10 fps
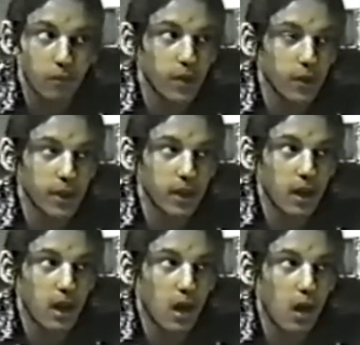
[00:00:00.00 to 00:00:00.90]
very
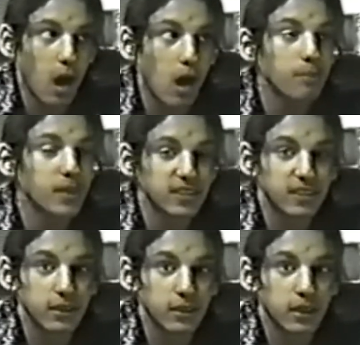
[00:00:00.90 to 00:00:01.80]

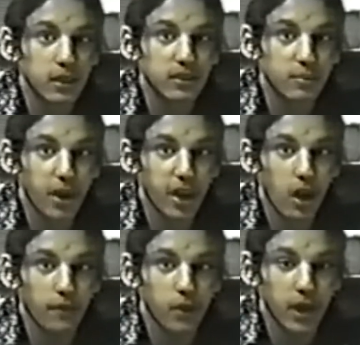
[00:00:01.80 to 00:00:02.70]
easy to break
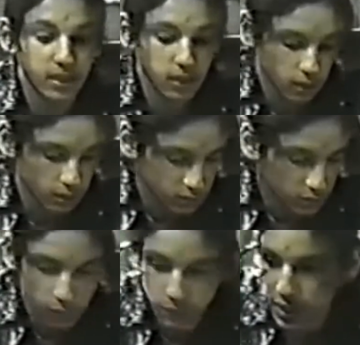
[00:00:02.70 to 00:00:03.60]
off. Alright,
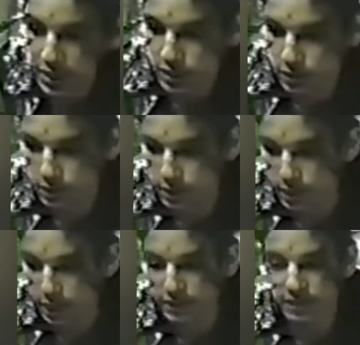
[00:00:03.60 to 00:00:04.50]
the flesh
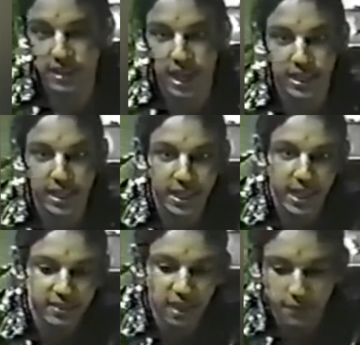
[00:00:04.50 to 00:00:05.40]
is exactly
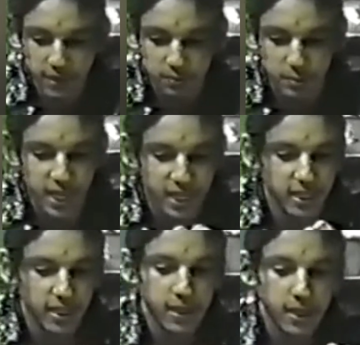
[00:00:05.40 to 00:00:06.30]
as I've
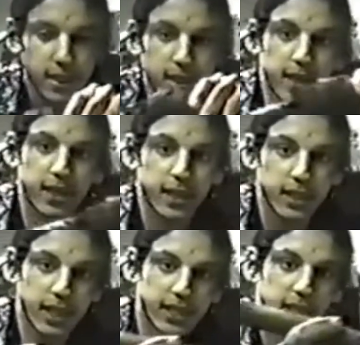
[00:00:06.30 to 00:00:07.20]
explained,
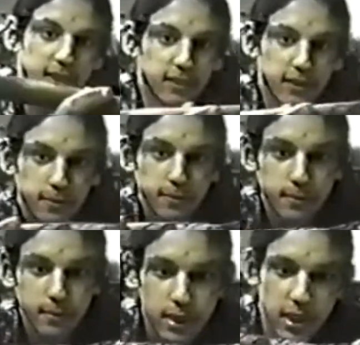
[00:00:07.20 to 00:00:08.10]
like this,
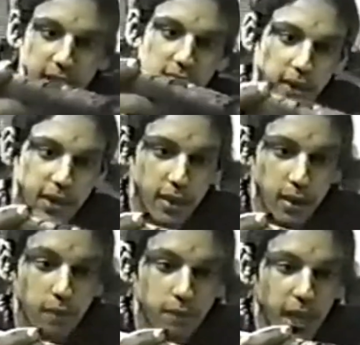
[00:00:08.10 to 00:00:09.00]
like
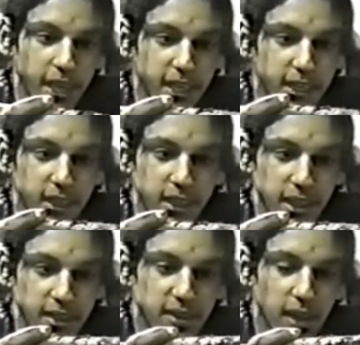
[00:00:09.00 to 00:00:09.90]
nothing, flaky.
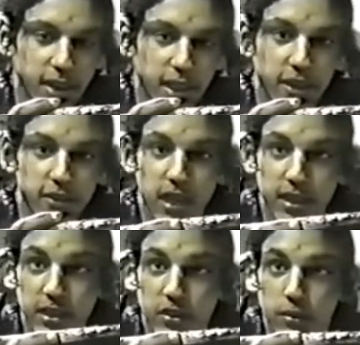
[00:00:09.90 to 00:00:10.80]
It's nothing. There's
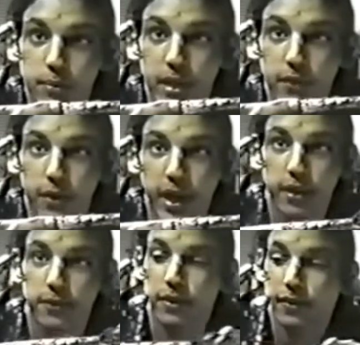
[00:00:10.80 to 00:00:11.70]
nothing to be afraid
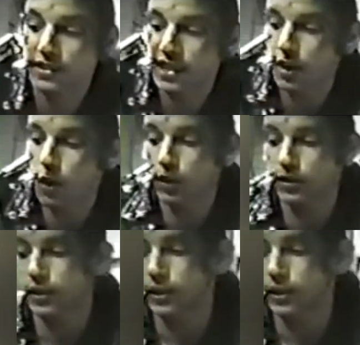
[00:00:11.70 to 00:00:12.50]
of. It's that old.